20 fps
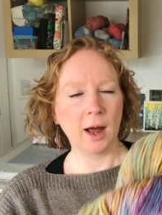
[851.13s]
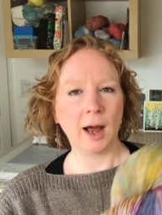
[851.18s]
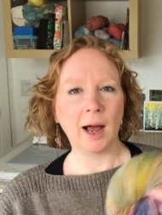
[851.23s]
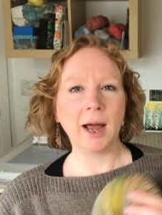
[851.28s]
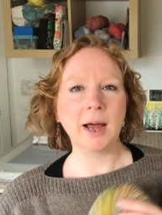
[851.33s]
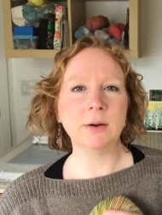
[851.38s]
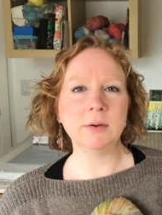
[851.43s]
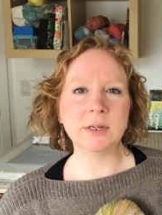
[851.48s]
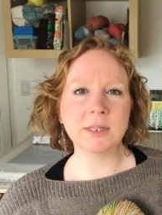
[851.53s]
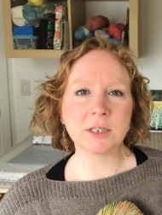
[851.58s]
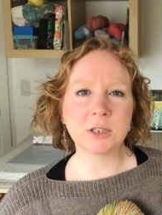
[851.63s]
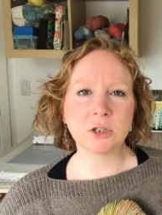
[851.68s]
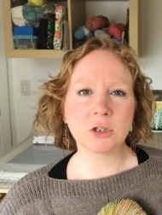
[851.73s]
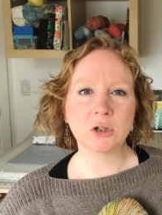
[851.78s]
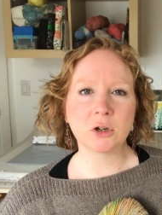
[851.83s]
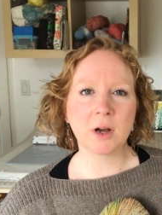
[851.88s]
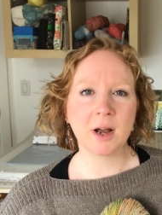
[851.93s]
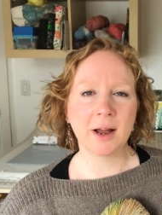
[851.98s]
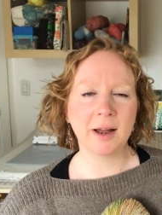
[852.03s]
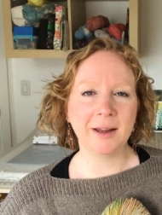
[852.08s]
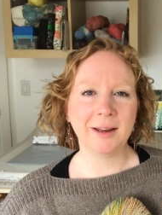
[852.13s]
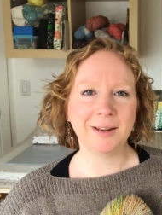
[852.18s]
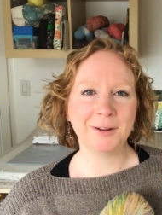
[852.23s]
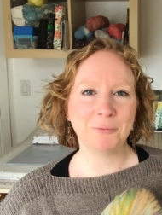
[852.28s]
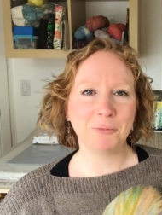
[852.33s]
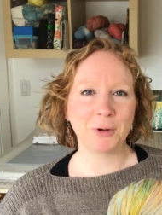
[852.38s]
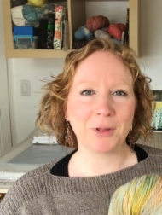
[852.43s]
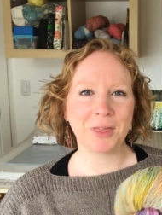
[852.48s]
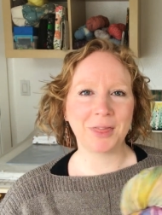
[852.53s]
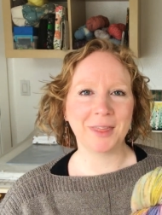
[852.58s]
I was
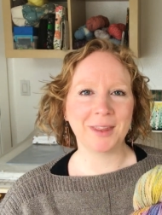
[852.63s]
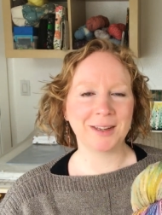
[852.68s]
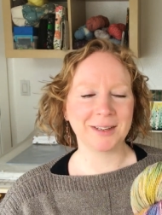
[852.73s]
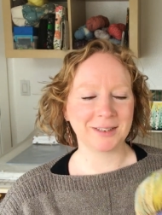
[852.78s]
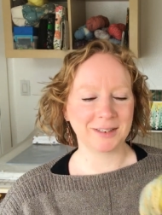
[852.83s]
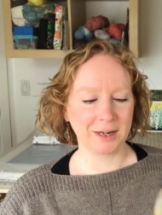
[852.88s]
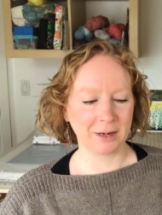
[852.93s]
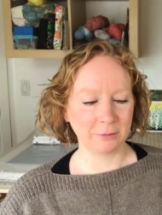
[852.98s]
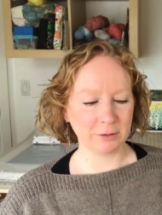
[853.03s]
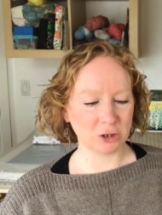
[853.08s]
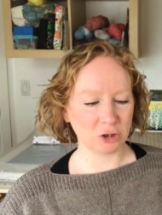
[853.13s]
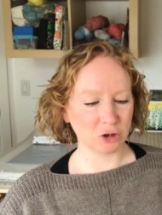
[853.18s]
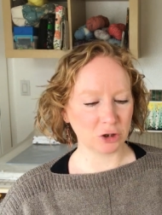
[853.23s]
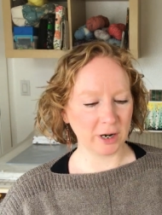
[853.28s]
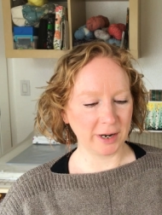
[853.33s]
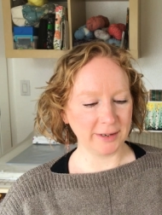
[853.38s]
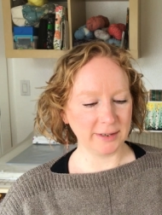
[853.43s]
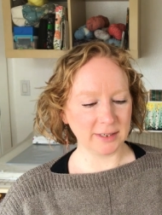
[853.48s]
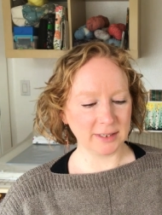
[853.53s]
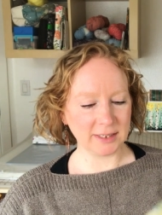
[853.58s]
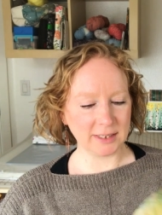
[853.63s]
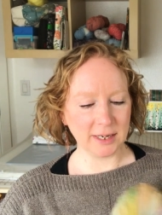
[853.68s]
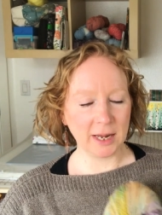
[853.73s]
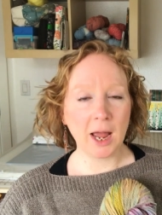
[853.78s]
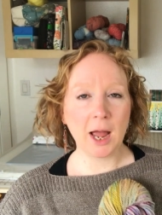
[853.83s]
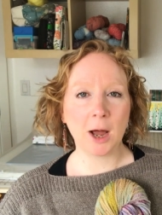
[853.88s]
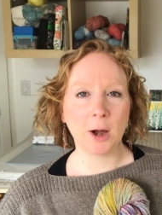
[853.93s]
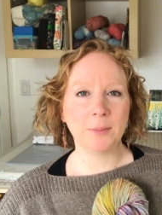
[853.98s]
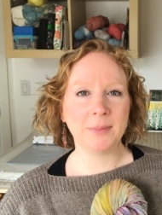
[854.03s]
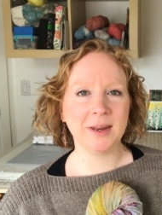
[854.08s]
trying with this, I was trying to see
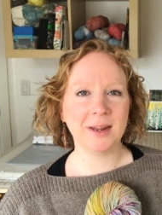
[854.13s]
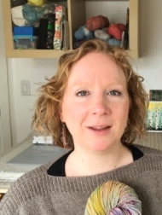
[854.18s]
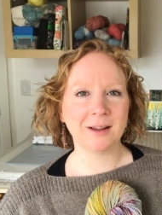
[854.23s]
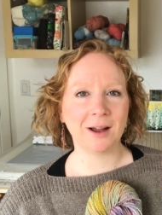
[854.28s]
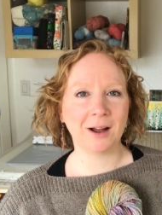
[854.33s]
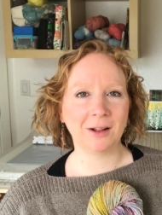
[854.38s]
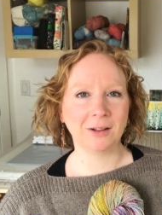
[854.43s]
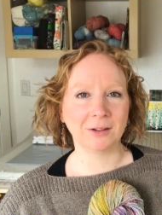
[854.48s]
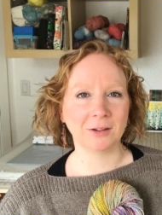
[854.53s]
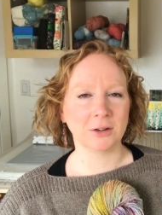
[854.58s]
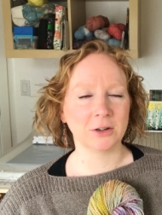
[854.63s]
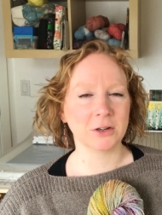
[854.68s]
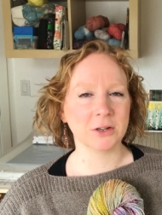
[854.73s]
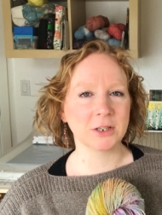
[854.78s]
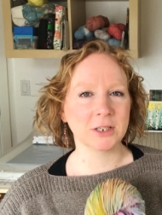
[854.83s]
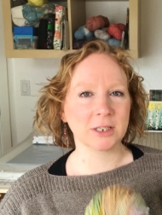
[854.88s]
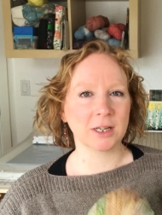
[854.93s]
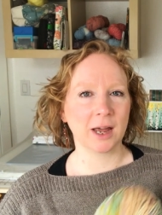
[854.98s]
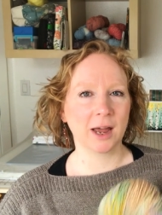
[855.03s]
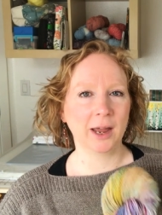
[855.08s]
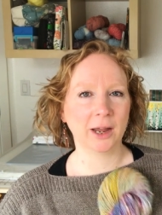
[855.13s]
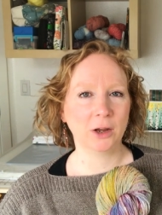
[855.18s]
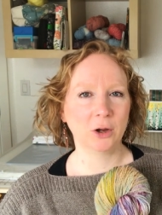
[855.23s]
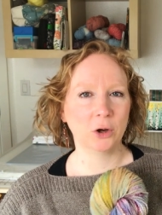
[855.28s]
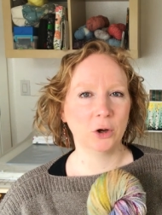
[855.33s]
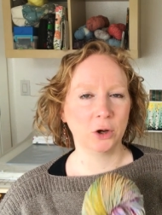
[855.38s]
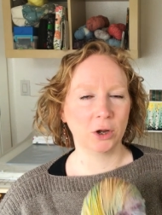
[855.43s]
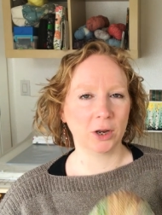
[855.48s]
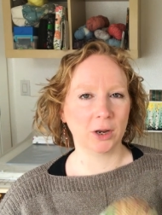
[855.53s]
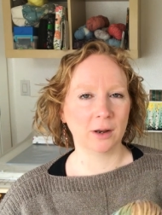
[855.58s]
how many colors I
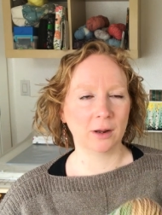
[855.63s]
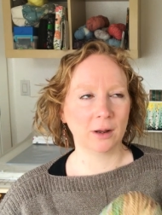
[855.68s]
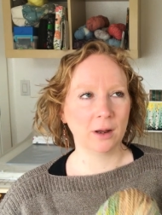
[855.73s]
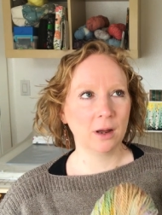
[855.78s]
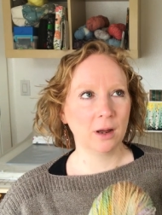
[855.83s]
could